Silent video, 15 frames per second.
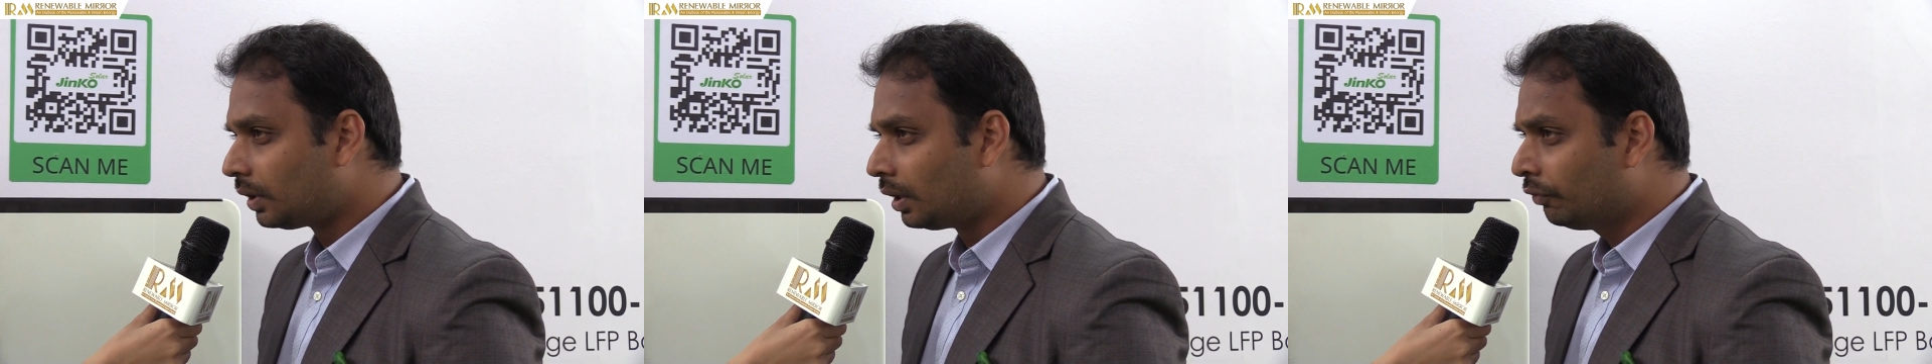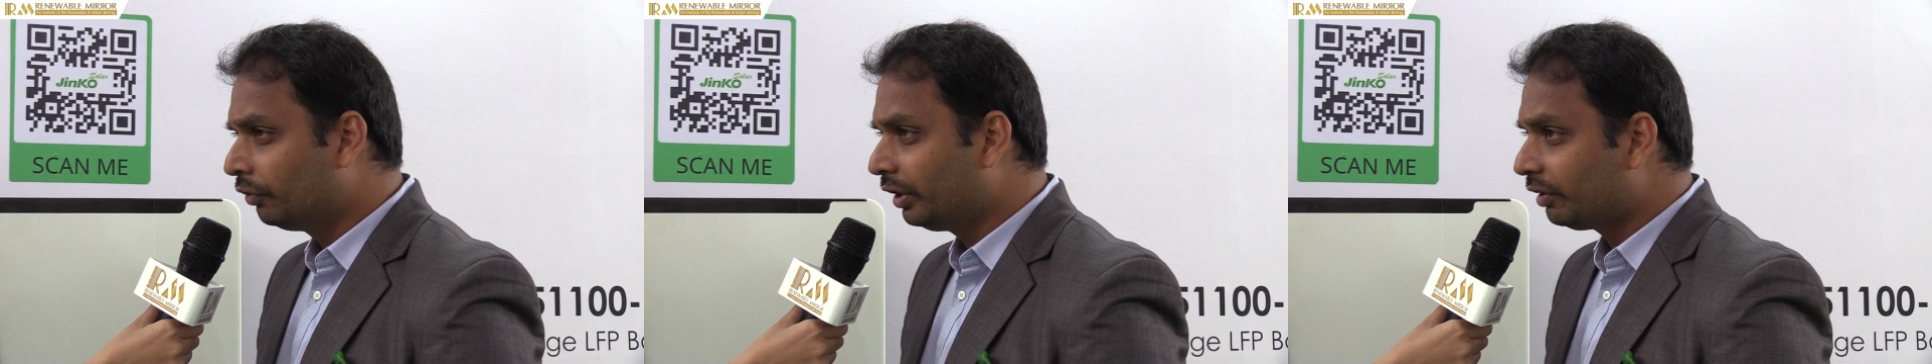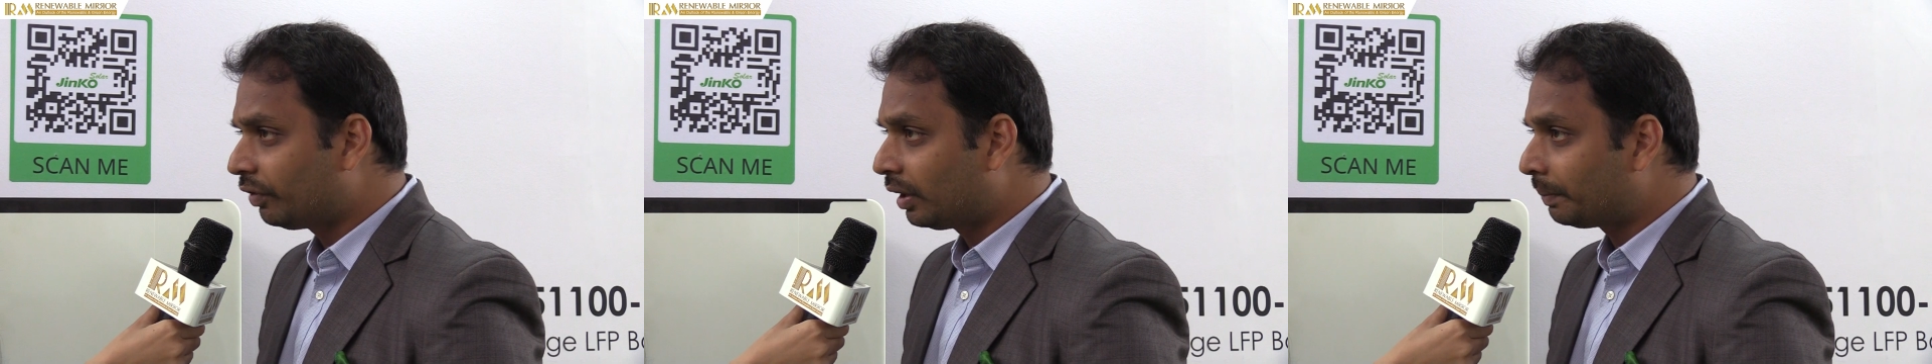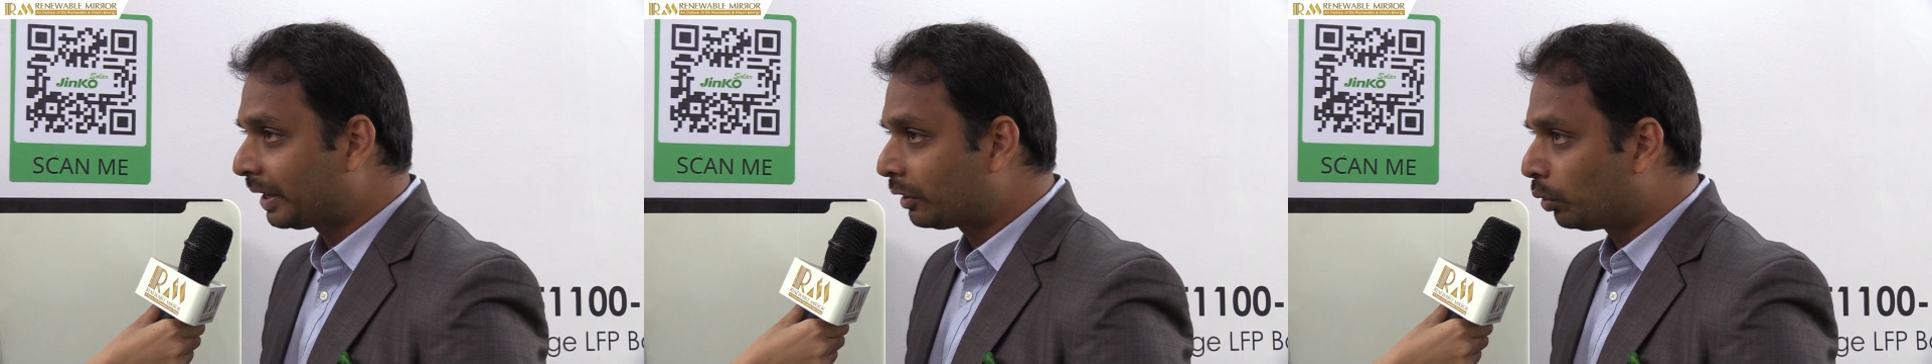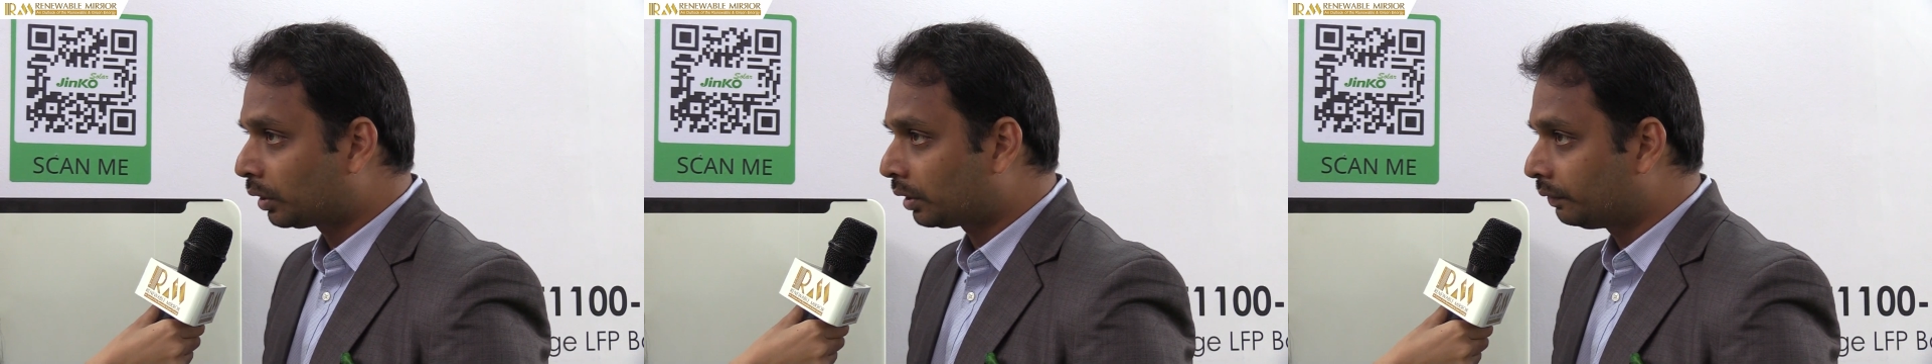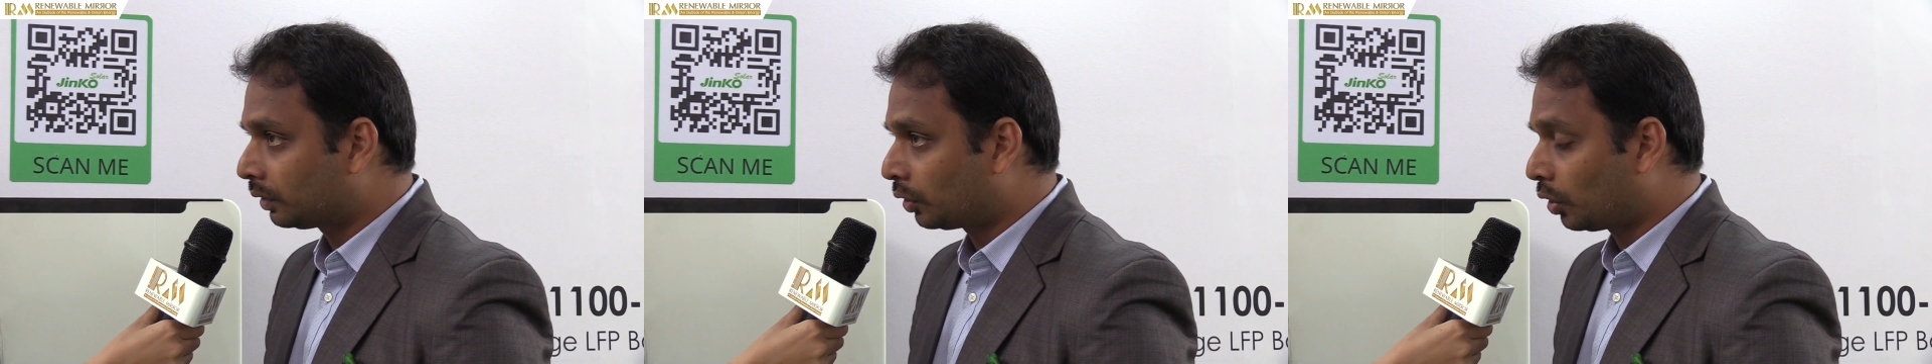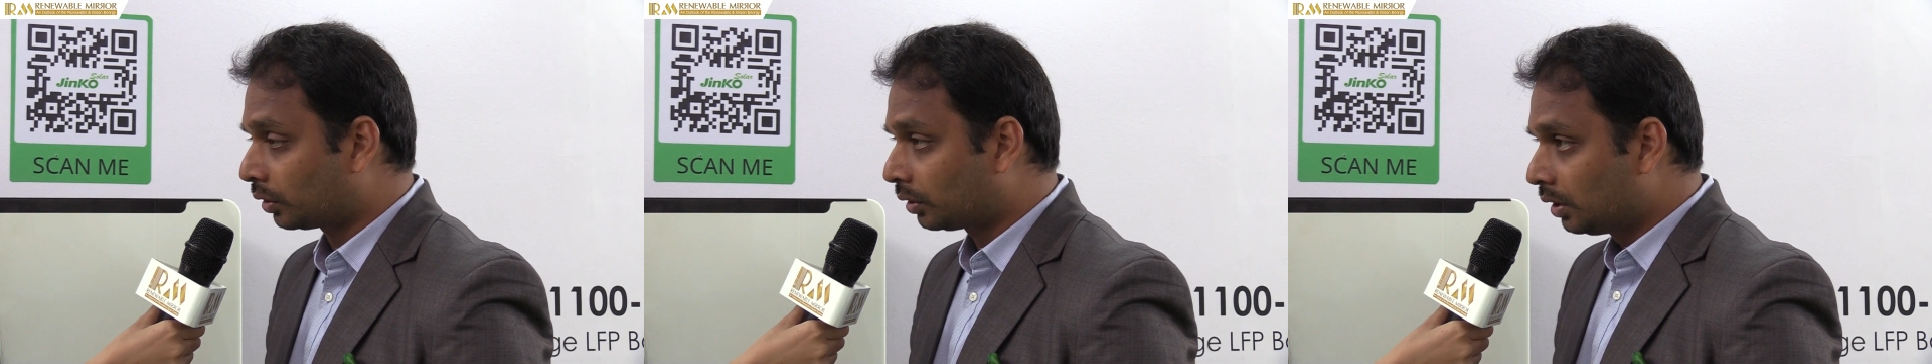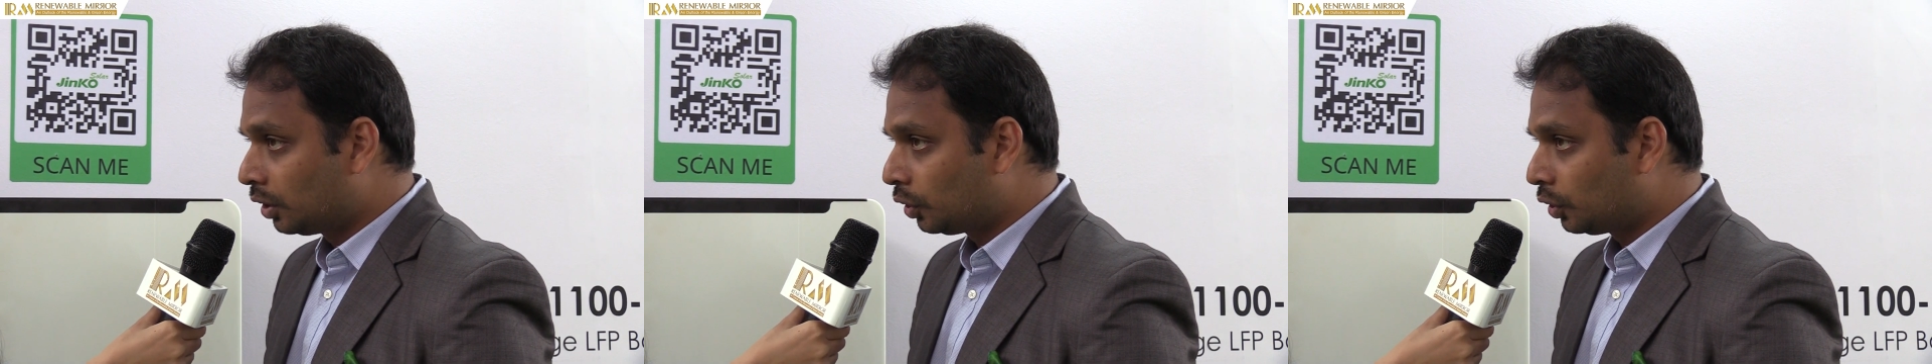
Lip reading: where 1 megawatt hour or